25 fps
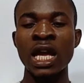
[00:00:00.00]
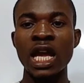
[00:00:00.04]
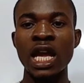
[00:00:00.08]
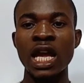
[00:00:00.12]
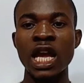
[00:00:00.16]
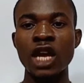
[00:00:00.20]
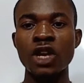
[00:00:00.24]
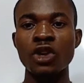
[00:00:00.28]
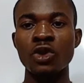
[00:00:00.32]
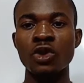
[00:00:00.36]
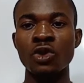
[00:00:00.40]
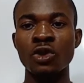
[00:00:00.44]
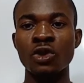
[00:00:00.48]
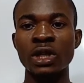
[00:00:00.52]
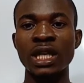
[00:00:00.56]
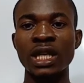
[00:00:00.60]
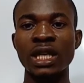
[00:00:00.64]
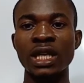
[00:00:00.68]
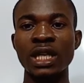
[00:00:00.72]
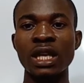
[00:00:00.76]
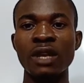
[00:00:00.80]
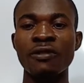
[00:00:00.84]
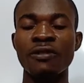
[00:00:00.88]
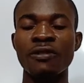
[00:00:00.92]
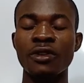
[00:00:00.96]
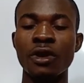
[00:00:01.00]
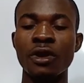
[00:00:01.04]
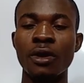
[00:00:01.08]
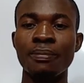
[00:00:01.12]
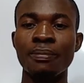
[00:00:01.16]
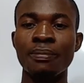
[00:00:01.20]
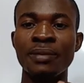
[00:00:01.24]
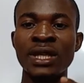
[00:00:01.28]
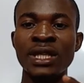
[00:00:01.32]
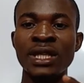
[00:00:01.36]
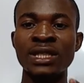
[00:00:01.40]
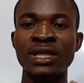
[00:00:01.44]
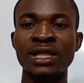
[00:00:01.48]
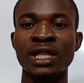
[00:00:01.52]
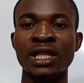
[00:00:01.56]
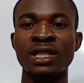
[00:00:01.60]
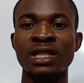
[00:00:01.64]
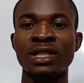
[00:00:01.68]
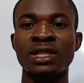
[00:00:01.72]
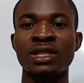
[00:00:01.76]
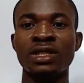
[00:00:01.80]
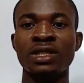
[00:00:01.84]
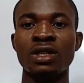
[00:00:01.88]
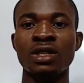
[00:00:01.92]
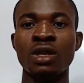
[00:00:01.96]
A unique name for your business.
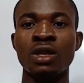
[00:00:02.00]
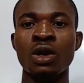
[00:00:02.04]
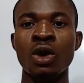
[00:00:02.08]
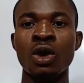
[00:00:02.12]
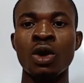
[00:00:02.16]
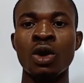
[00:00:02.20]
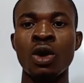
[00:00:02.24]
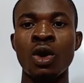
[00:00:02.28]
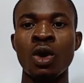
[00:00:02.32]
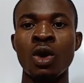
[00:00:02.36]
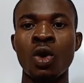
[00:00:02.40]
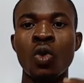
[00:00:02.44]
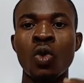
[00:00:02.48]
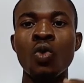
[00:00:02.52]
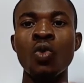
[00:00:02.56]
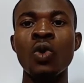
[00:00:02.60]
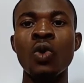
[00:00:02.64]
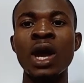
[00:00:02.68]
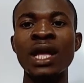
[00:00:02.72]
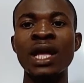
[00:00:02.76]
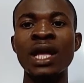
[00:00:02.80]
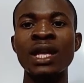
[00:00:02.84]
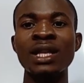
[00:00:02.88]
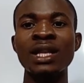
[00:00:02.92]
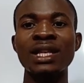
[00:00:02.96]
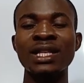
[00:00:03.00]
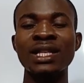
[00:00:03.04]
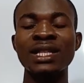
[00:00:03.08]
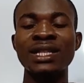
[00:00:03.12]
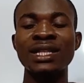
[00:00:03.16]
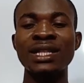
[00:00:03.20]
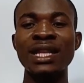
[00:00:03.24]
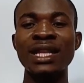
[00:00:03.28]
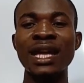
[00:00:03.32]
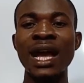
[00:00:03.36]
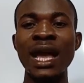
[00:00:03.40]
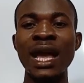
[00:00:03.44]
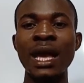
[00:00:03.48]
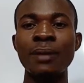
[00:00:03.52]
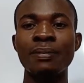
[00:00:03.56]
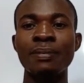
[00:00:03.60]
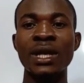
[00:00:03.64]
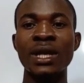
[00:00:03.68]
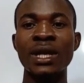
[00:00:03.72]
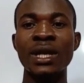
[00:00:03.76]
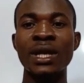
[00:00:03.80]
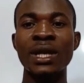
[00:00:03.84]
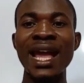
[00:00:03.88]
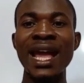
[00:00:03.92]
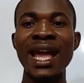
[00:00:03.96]
When they type
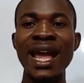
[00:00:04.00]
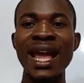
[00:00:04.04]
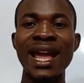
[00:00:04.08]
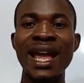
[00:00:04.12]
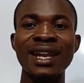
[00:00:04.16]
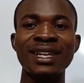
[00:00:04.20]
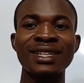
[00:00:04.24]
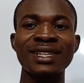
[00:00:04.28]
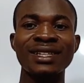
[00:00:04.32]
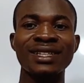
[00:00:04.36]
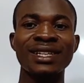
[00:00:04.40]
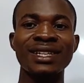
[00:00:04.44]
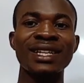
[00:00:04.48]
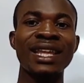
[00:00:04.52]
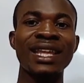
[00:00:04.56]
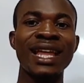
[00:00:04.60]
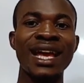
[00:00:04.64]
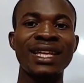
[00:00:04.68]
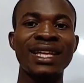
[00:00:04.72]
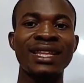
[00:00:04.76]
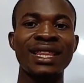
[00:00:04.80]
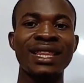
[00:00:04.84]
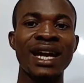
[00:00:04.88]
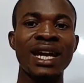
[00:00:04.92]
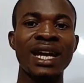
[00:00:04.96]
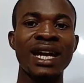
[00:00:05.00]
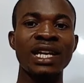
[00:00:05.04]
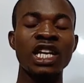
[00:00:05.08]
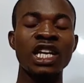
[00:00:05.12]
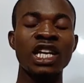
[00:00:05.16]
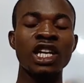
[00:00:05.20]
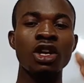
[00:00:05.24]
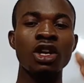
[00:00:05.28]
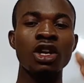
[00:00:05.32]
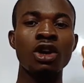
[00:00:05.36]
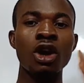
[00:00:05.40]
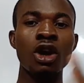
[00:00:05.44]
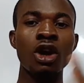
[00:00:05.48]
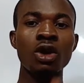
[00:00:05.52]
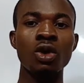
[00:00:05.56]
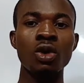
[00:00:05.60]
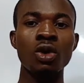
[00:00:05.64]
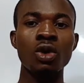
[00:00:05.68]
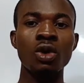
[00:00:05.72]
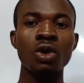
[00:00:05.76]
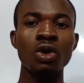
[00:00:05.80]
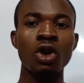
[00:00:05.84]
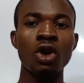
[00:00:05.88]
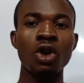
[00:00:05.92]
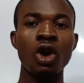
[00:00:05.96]
in anything like that in
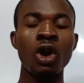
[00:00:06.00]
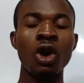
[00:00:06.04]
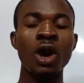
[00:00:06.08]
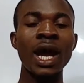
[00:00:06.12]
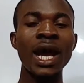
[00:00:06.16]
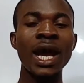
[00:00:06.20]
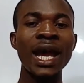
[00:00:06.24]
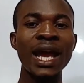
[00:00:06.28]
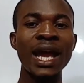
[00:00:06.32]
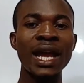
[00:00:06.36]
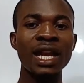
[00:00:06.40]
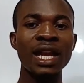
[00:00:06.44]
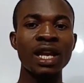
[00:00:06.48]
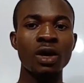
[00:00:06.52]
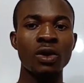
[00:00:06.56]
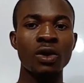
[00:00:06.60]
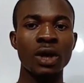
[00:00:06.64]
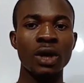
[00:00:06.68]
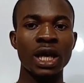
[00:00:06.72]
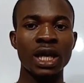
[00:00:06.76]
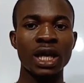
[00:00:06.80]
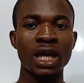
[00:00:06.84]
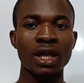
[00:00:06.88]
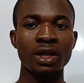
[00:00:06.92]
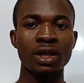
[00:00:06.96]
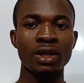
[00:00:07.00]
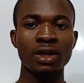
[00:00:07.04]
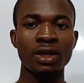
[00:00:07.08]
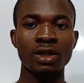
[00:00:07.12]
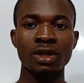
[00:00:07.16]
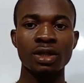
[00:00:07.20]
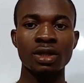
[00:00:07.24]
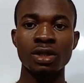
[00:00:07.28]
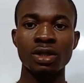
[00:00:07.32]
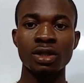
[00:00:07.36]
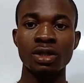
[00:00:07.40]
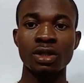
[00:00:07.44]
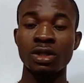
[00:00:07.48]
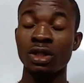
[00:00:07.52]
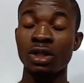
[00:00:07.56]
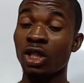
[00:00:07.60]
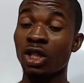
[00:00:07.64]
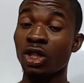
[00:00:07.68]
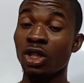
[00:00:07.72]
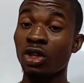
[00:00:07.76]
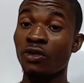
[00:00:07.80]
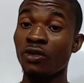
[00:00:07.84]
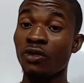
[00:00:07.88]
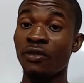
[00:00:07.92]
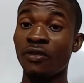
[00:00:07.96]
Google or anywhere,
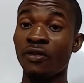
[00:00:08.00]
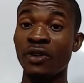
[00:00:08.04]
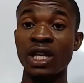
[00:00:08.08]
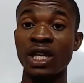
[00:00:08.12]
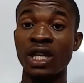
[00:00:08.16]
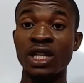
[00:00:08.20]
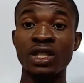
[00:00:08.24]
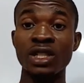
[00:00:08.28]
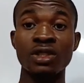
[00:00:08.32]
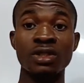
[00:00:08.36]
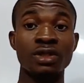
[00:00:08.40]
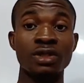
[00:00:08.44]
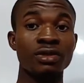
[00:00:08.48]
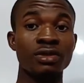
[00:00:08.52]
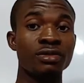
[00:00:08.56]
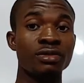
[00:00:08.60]
you're going to find you.